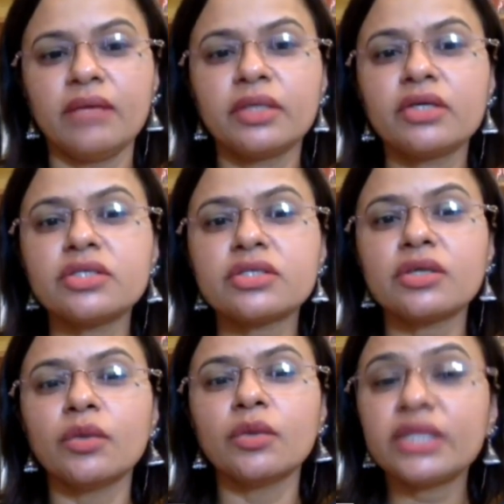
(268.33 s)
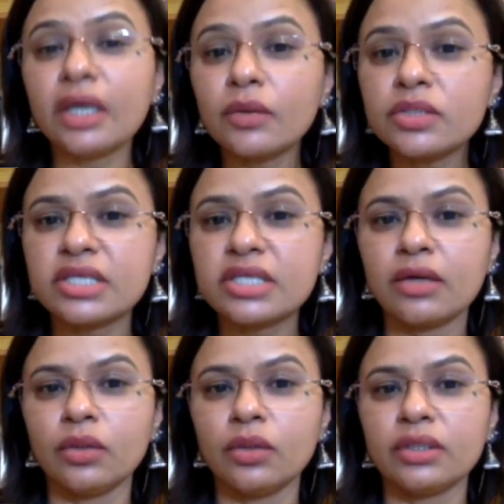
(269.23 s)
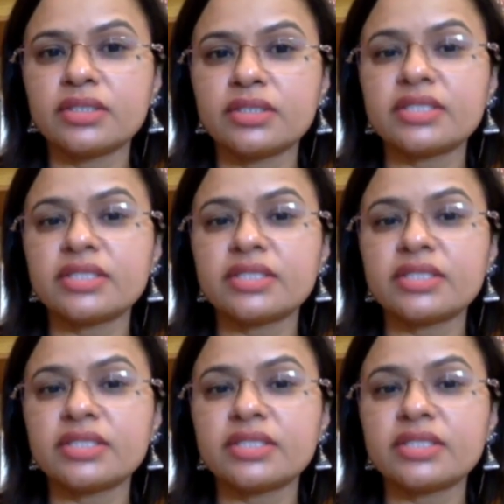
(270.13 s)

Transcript: because without stakeholders,